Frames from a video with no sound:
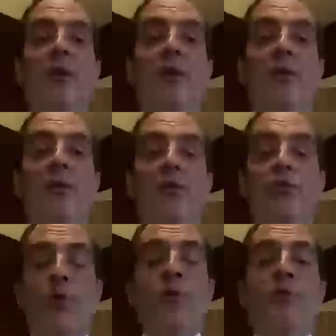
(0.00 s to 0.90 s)
enjoy
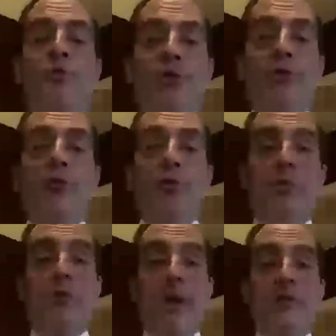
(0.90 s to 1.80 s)
their children through the
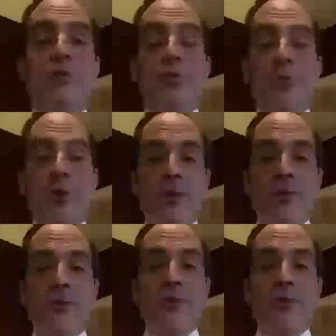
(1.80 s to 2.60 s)
grade school years,